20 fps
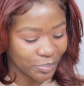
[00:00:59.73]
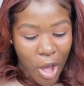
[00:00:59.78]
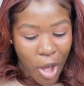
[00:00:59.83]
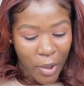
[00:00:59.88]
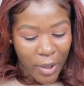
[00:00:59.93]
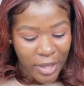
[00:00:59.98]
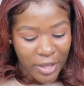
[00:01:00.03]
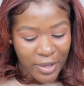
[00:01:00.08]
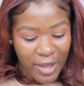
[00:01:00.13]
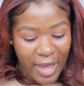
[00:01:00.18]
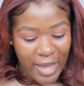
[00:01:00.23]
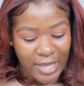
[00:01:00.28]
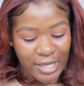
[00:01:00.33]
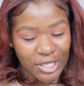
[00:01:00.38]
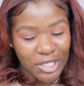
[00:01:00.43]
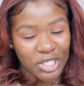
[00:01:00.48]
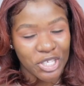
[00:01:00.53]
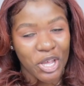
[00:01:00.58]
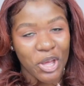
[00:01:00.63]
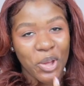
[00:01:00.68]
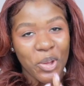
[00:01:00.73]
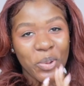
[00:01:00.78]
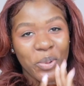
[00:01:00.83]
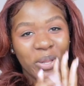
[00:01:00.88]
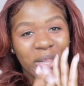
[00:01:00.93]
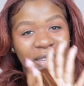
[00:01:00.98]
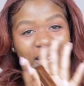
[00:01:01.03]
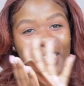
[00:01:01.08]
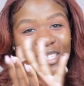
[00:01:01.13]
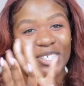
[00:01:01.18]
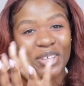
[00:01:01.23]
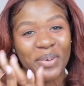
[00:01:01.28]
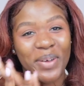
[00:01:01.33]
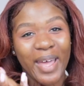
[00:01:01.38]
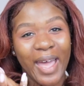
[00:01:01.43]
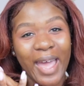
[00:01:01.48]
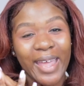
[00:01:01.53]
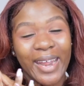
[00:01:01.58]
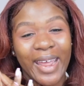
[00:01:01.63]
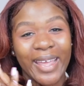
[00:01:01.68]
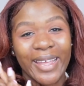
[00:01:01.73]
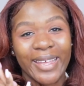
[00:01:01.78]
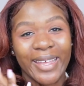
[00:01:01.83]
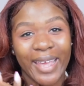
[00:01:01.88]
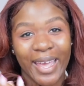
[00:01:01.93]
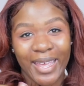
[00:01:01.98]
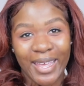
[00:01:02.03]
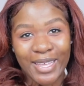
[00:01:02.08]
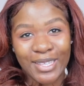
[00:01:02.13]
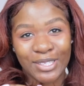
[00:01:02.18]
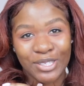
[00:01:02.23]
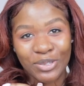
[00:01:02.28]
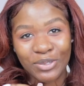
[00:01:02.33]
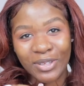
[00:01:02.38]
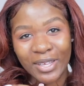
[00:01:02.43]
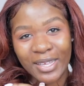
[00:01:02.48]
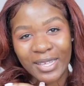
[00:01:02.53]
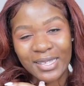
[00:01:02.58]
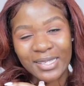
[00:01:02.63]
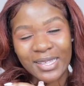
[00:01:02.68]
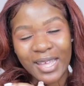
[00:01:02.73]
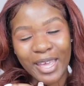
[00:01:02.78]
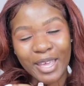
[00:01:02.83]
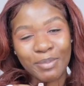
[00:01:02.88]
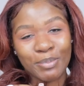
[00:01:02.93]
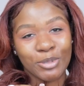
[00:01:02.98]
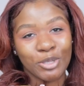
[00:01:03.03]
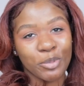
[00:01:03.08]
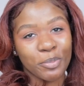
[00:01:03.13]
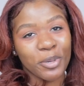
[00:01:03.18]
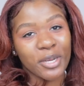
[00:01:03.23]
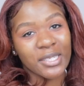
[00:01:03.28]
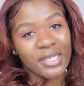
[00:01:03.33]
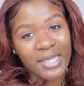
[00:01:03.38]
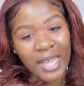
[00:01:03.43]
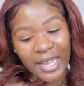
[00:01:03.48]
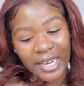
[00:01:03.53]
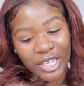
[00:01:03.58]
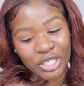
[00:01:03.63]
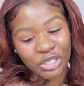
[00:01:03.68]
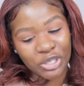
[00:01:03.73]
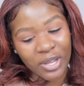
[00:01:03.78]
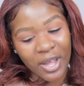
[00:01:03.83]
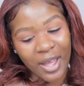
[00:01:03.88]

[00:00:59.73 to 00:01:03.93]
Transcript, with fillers: Okay, you guys, so let's go ahead and get into this. I am super excited, you